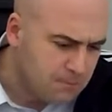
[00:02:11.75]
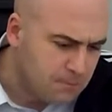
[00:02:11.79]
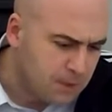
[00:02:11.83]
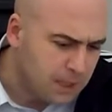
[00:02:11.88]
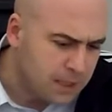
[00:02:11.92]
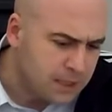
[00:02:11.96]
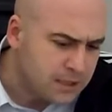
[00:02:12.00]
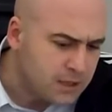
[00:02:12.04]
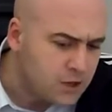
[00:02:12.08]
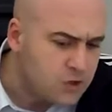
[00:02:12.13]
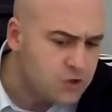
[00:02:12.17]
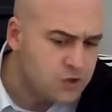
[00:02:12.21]

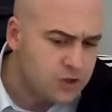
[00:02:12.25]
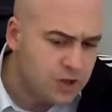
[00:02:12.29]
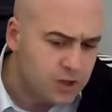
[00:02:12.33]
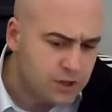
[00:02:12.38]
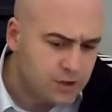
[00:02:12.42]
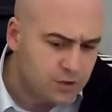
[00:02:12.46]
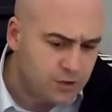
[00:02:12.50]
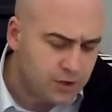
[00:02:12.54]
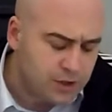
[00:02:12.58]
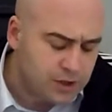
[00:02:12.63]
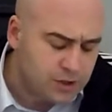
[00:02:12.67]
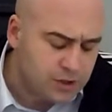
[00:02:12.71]
But it doesn't
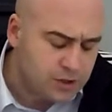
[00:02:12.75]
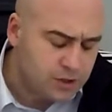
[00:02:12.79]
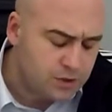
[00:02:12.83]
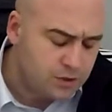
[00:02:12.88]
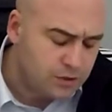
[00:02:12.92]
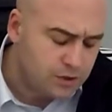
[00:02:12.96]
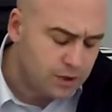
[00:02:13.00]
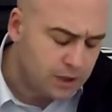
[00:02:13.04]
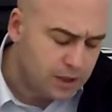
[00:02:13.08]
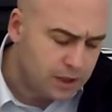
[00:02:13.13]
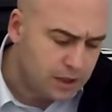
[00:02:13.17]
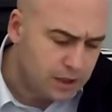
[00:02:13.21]
enter
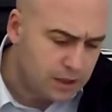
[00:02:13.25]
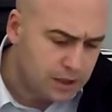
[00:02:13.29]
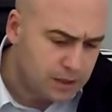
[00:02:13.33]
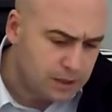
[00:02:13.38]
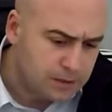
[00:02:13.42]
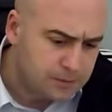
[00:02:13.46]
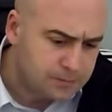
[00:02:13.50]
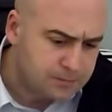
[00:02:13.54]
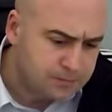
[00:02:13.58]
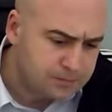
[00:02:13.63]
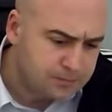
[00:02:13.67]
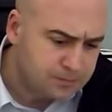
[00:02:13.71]
into the,
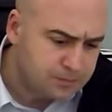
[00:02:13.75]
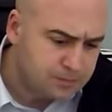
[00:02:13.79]
uh,